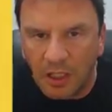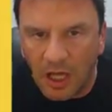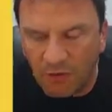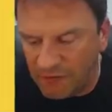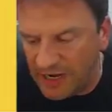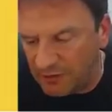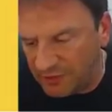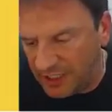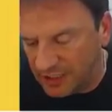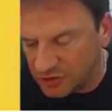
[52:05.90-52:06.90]
a
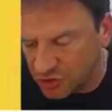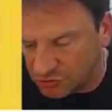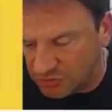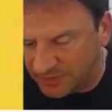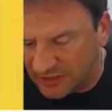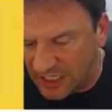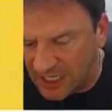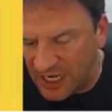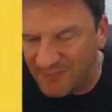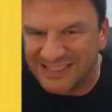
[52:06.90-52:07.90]
rarity on
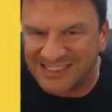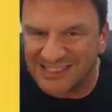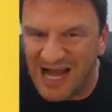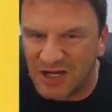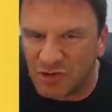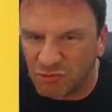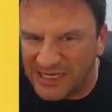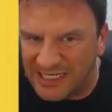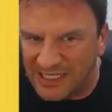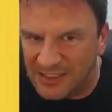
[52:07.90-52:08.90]
JustRipIt.com. It's not
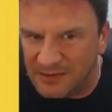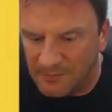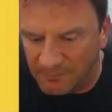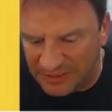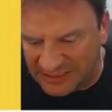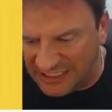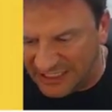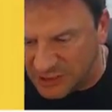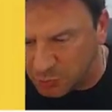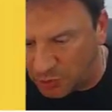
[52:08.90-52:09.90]
graded, but
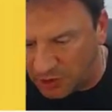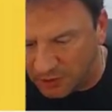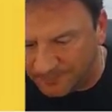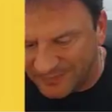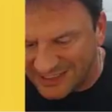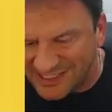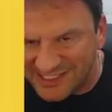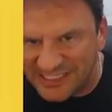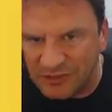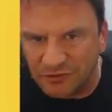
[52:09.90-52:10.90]
these were
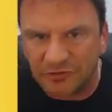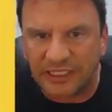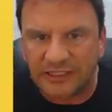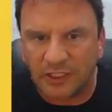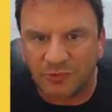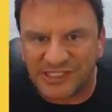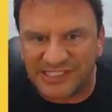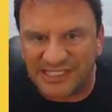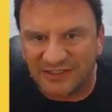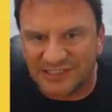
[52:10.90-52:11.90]
sealed like they were
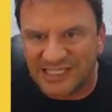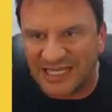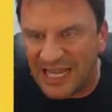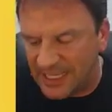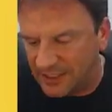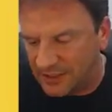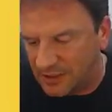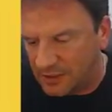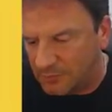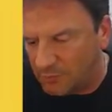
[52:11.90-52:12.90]
sealed today.
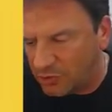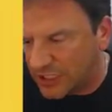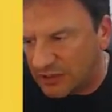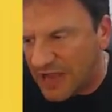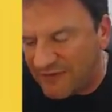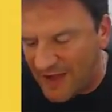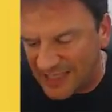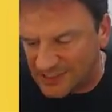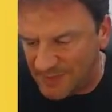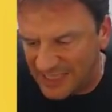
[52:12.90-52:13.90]
They don't have
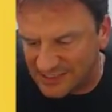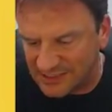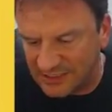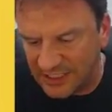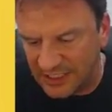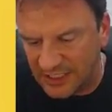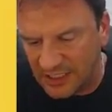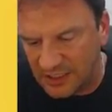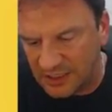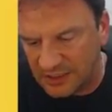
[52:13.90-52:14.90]
wax packs today
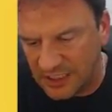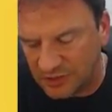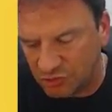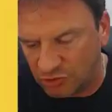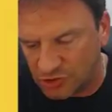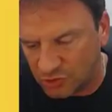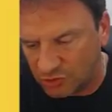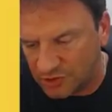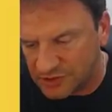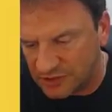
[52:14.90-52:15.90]
at the
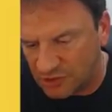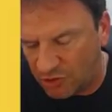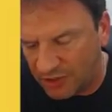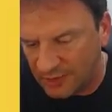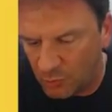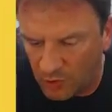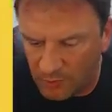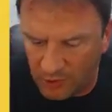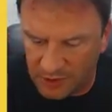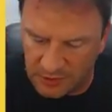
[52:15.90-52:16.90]
drugstores and Target and
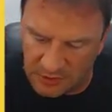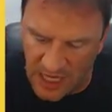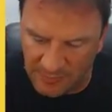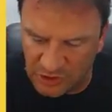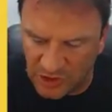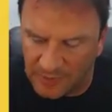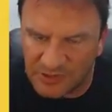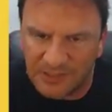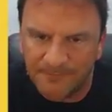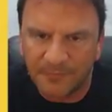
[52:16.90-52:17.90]
Walmart and hobby
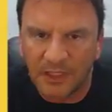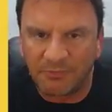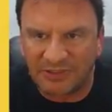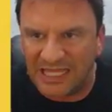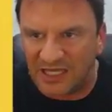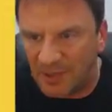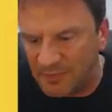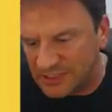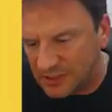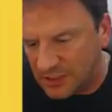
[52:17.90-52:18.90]
shops, but they come
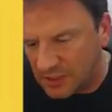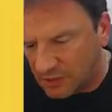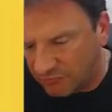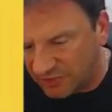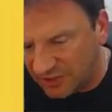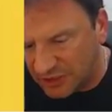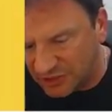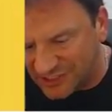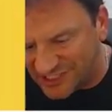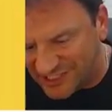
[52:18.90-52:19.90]
in really
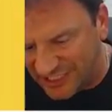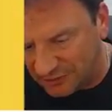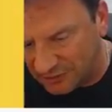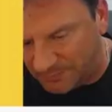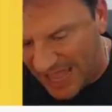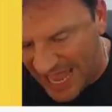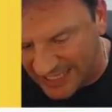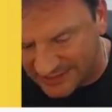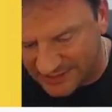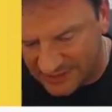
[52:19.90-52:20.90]
good sealed
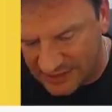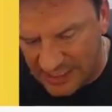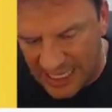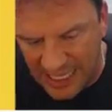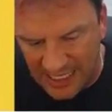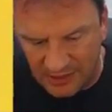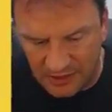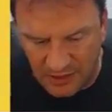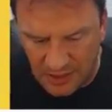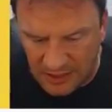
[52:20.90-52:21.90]
packs.
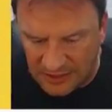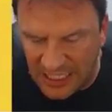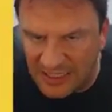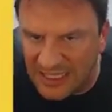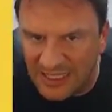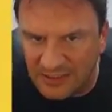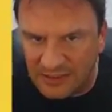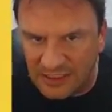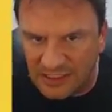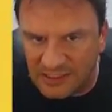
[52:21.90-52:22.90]
And
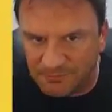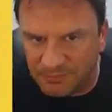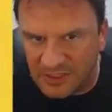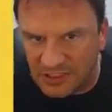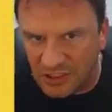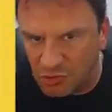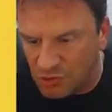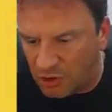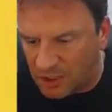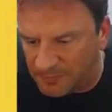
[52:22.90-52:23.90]
the new
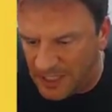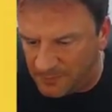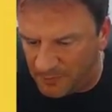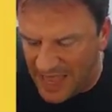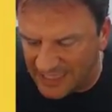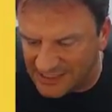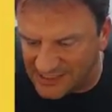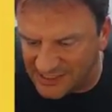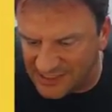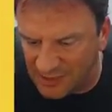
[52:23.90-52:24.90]
card people back in
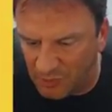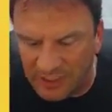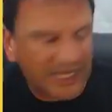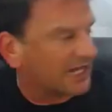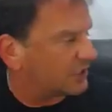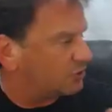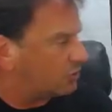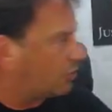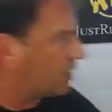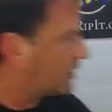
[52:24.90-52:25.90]
'61, I got a new
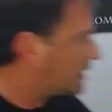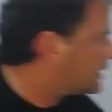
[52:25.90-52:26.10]
card